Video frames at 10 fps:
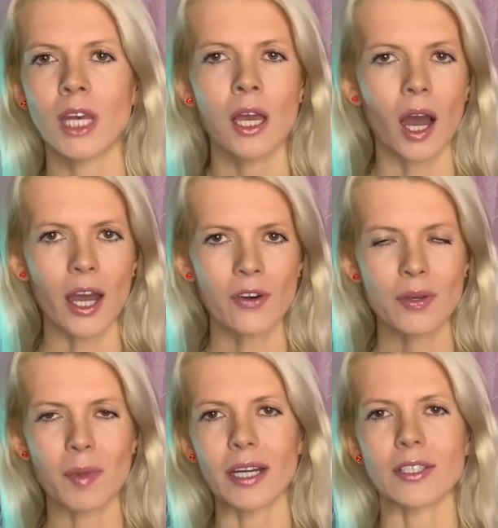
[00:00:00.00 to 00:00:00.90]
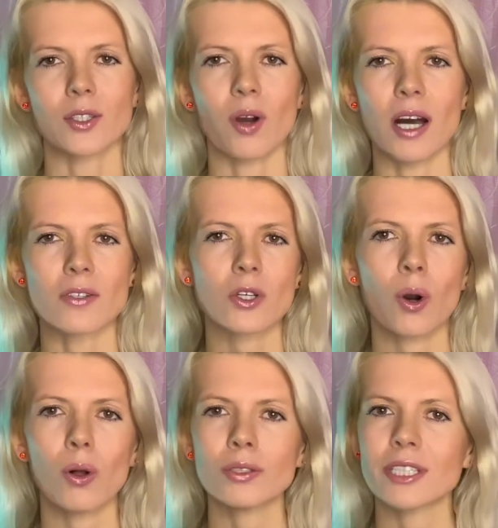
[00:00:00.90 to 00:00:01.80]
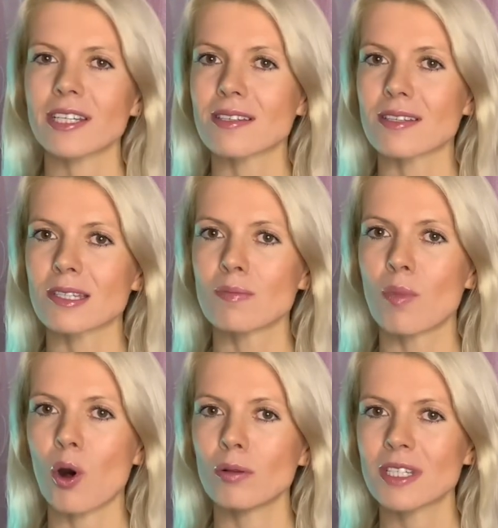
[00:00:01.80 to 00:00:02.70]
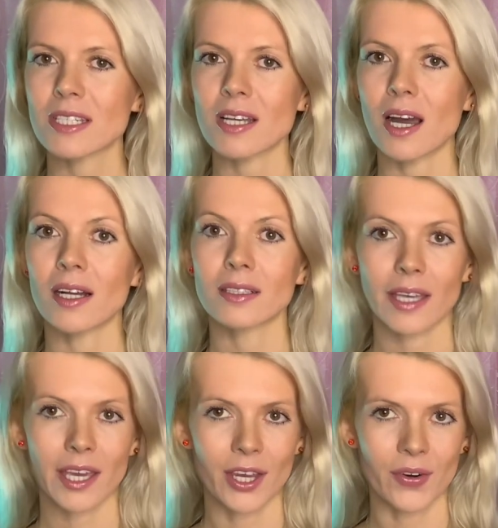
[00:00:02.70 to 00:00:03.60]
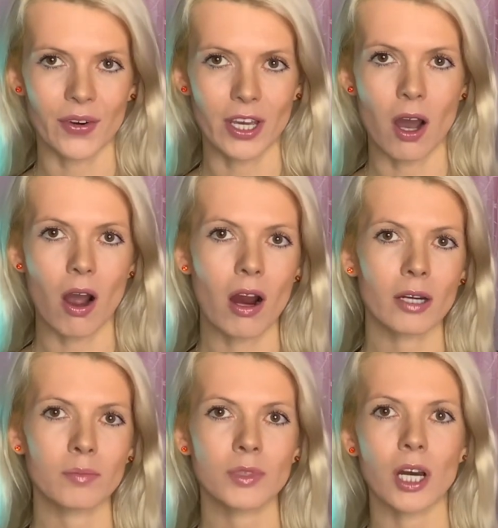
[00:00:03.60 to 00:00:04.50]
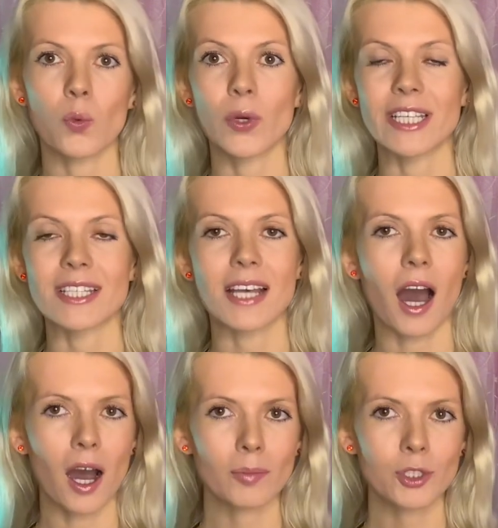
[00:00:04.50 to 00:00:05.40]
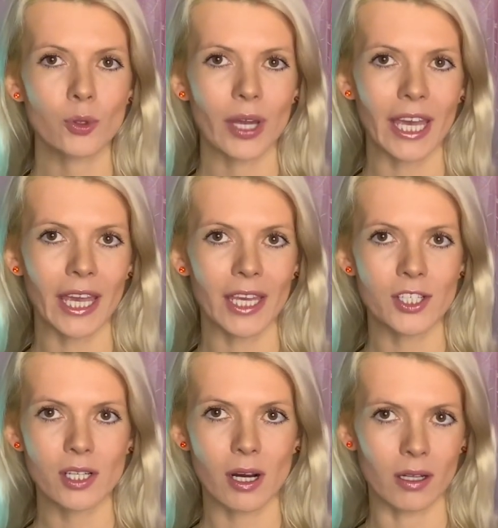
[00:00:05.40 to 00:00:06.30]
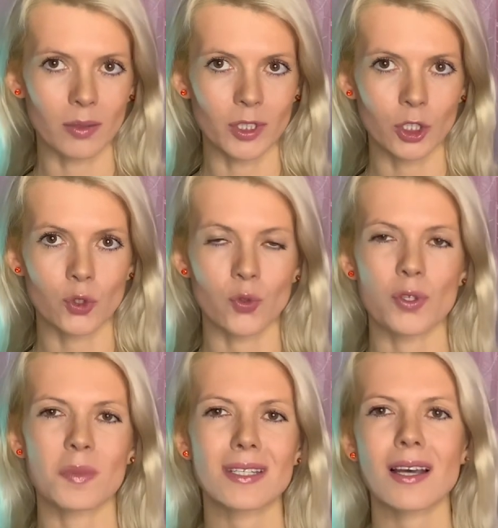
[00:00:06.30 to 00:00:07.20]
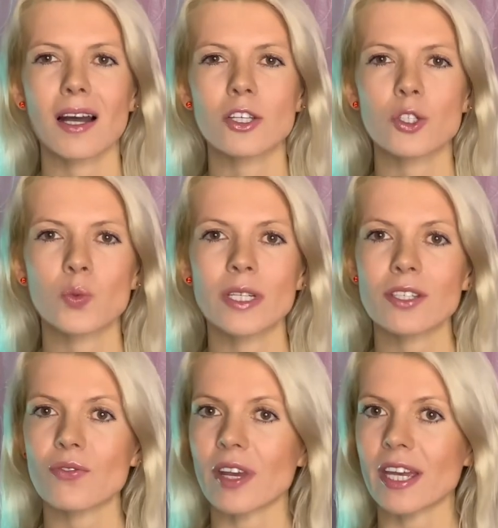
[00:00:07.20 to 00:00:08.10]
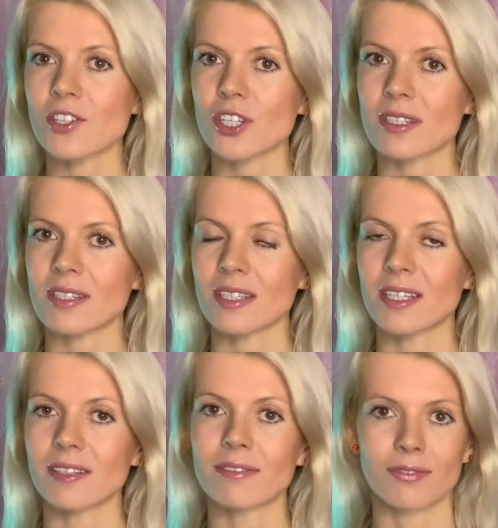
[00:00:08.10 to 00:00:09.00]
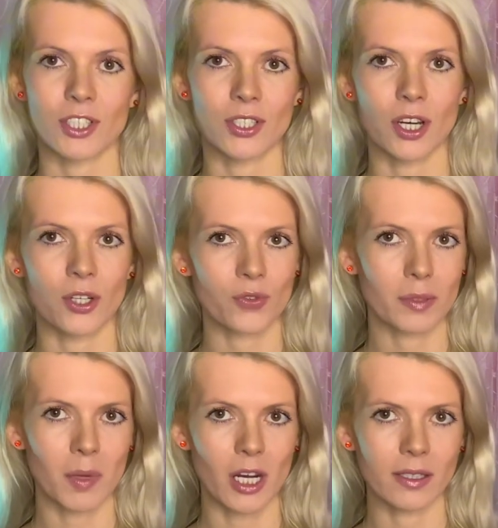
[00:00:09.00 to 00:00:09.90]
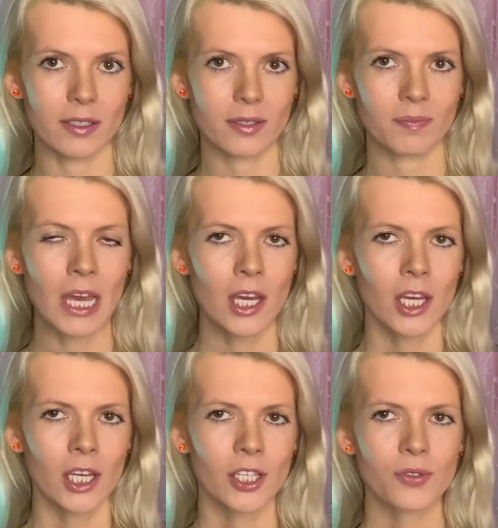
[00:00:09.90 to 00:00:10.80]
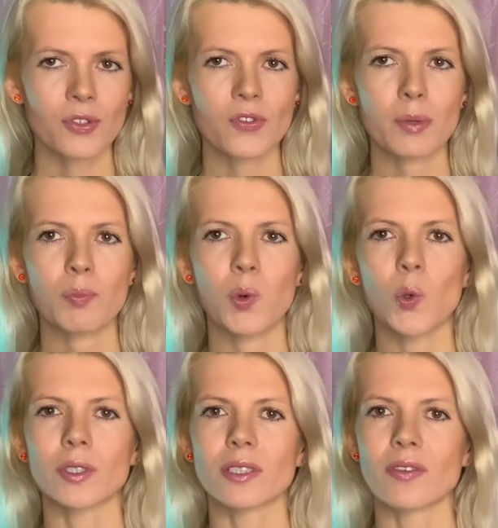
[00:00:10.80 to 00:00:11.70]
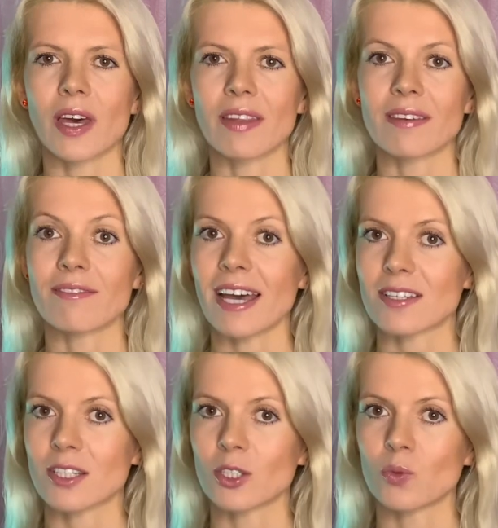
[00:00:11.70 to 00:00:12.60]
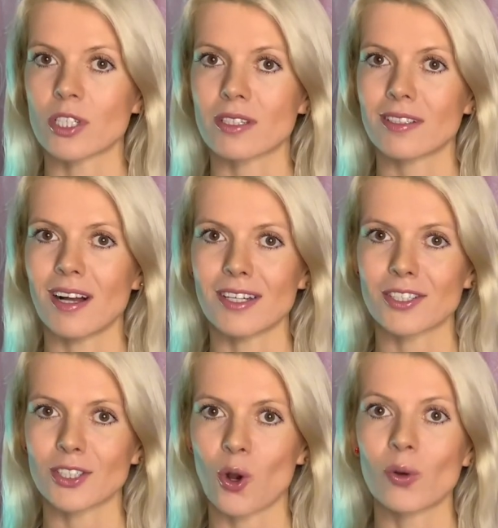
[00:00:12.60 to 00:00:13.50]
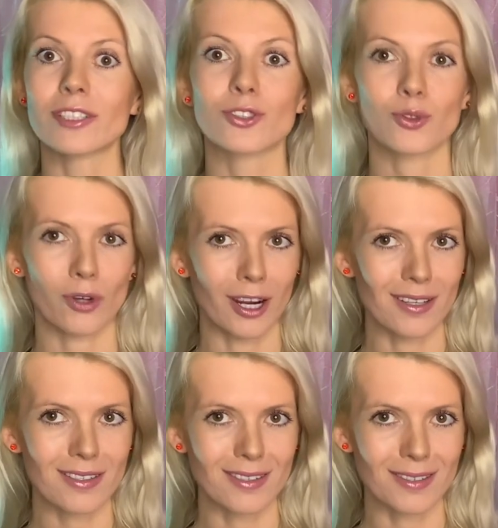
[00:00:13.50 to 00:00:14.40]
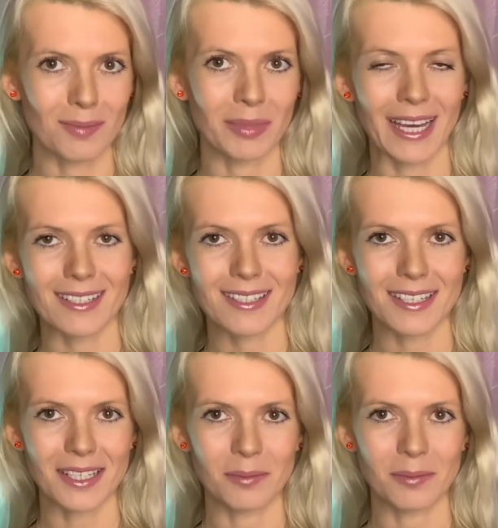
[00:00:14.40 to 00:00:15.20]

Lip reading: I remind you, Askold is a small missile carrier armed with up to 8 caliber cruise missiles with a range exceeding 1,500 miles. It was reported that the vessel was still undergoing trials in the Black Sea.